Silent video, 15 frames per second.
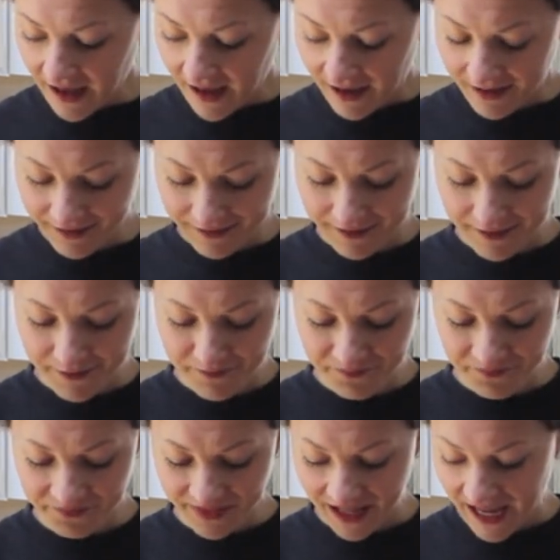
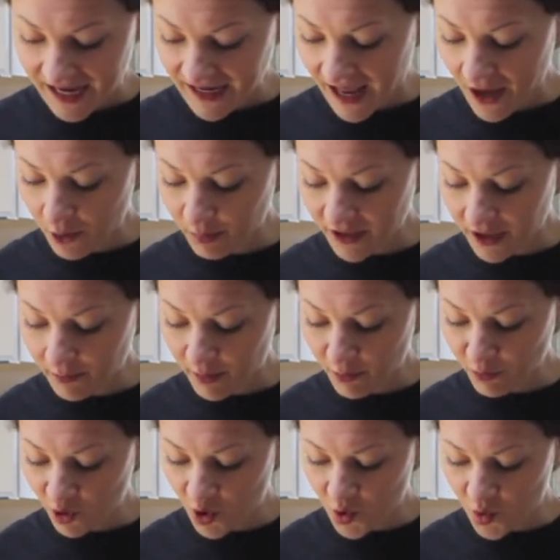and help keep
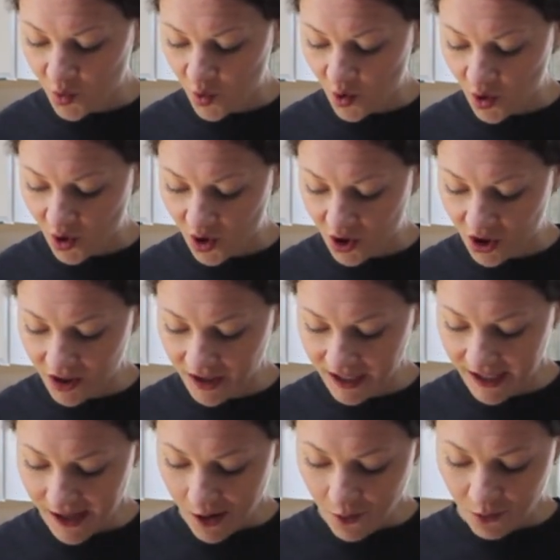him cool
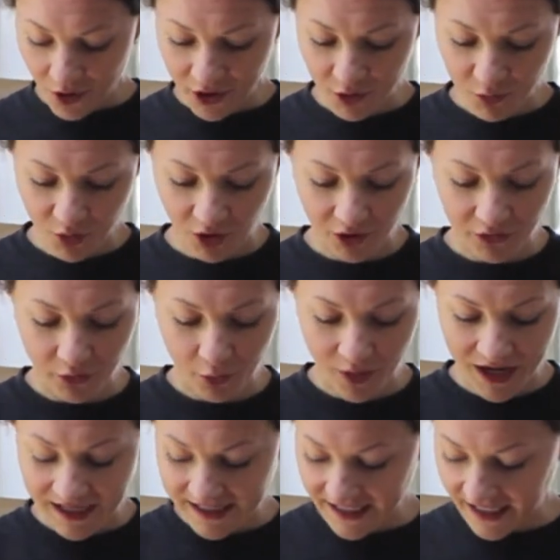while he works
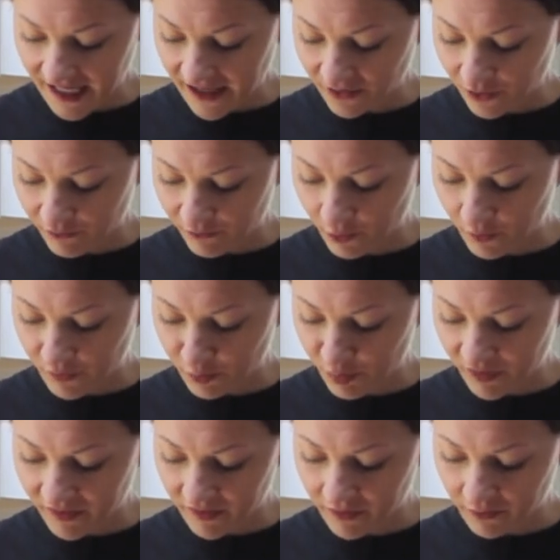away to get the frozen
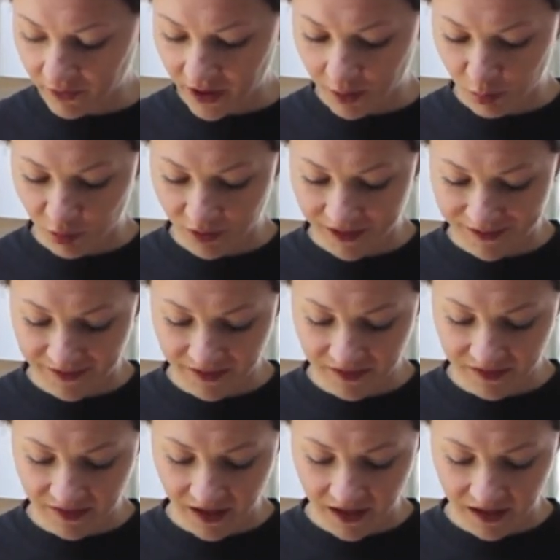pieces of kibble
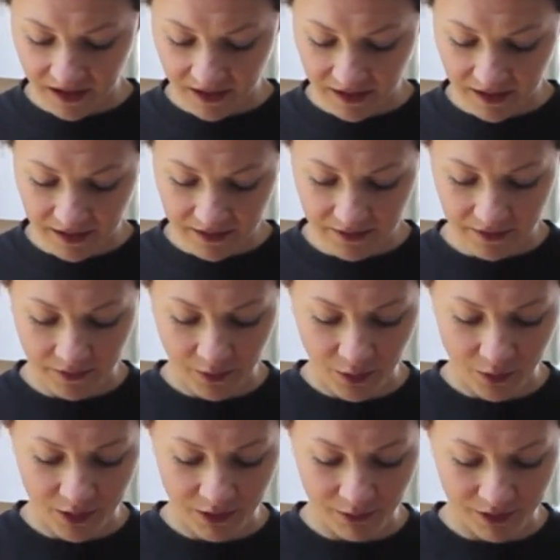inside. So
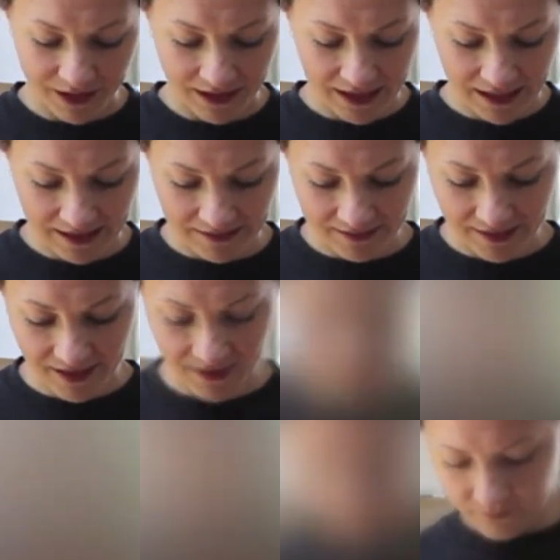he really likes
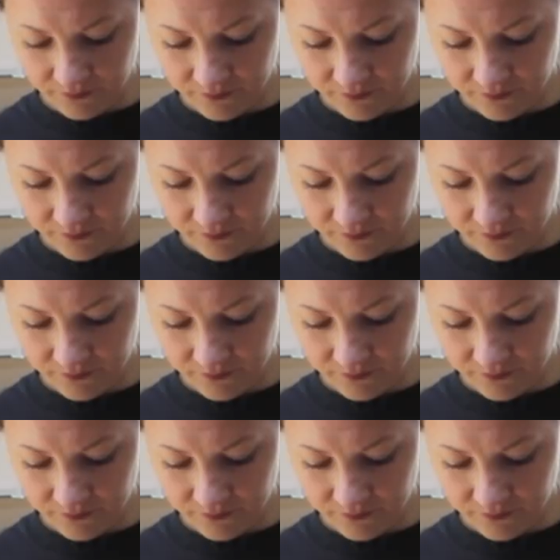these.